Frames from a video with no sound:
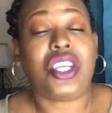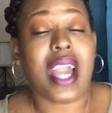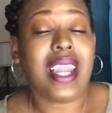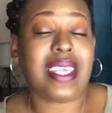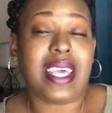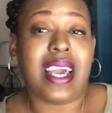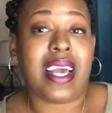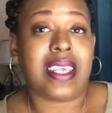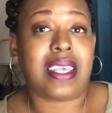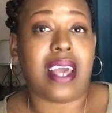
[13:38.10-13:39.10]
Chyna
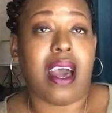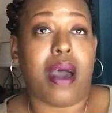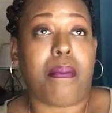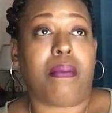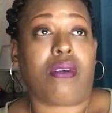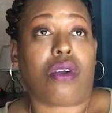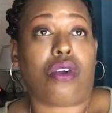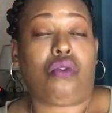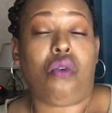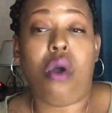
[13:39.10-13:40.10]
says, um,
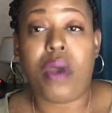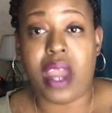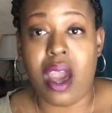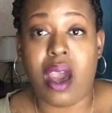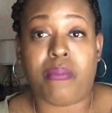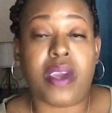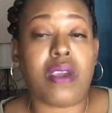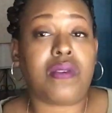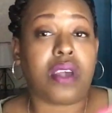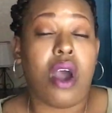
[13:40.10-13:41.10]
growing up, they
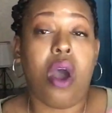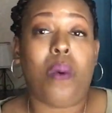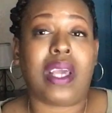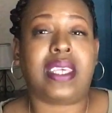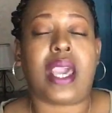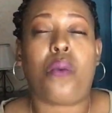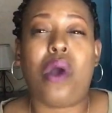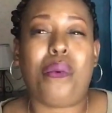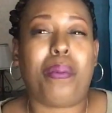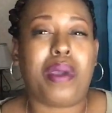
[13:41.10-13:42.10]
used to always say,
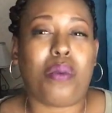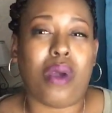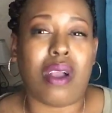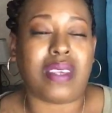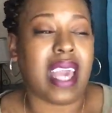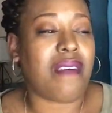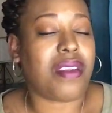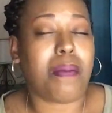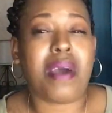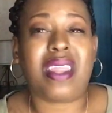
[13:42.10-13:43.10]
what would be worse, having
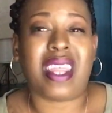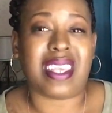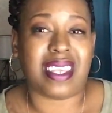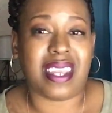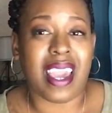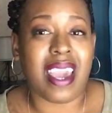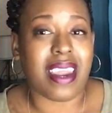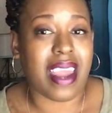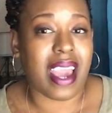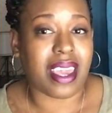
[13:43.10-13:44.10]
a mother that's dead
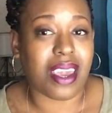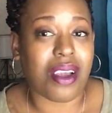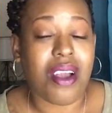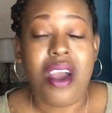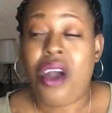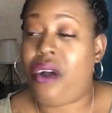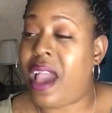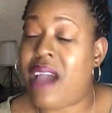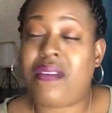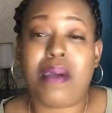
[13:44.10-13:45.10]
and not here, or
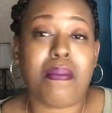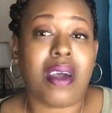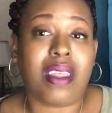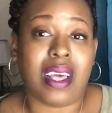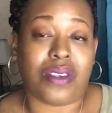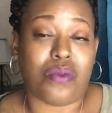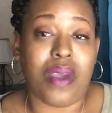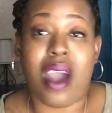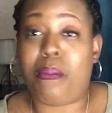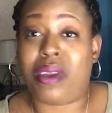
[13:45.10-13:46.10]
having a mother that's
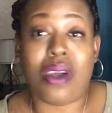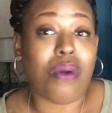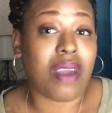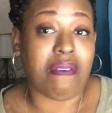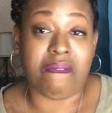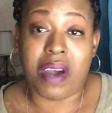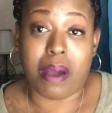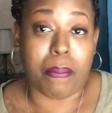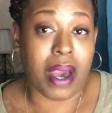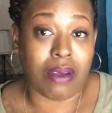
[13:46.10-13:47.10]
around but don't give a fuck
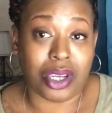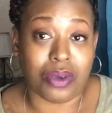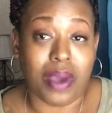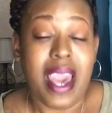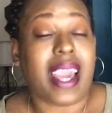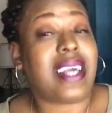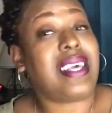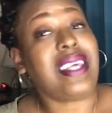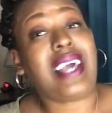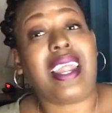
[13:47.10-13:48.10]
about you? Because
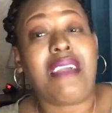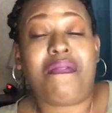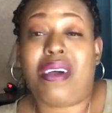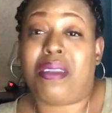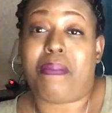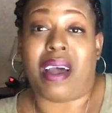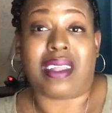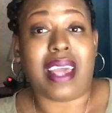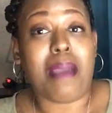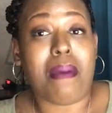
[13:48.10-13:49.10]
that's how they felt
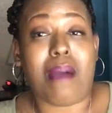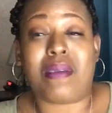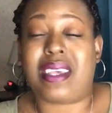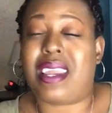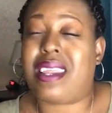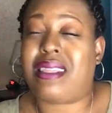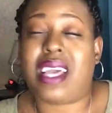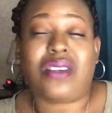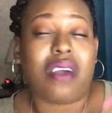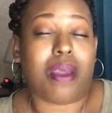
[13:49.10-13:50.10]
about their mamas. And they
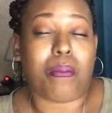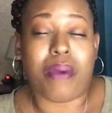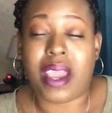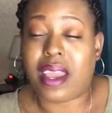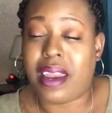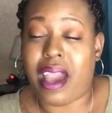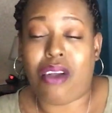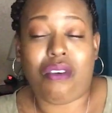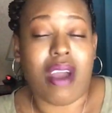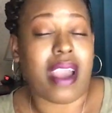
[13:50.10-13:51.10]
started breaking
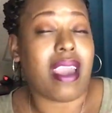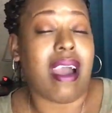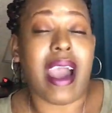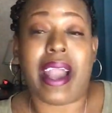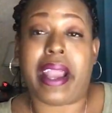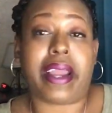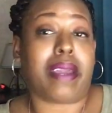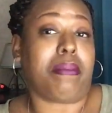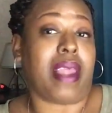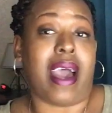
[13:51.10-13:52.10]
down, crying. Y'all, I can't
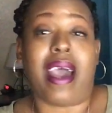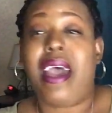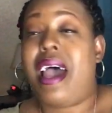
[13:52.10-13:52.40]
even lie.